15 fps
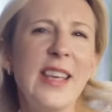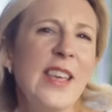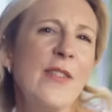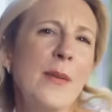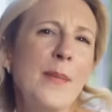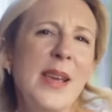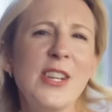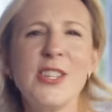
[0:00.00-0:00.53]

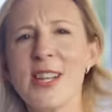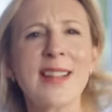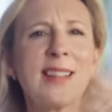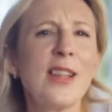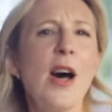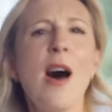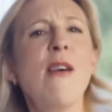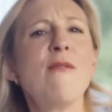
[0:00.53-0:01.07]
giving me a
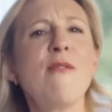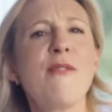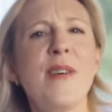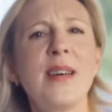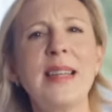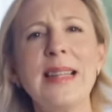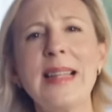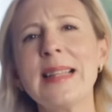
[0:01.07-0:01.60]
gentle oomph
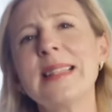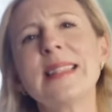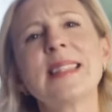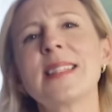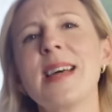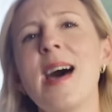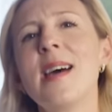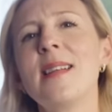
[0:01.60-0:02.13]
and a little
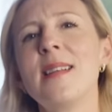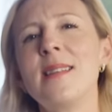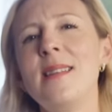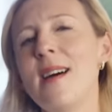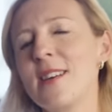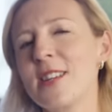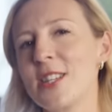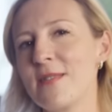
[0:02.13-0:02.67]
style
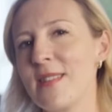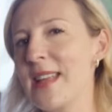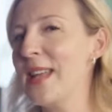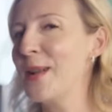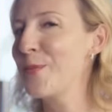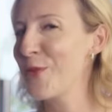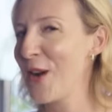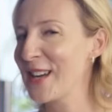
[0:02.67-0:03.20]
and luxury
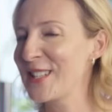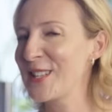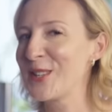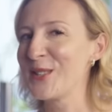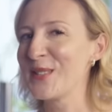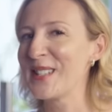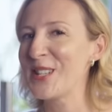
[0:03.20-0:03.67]
in practical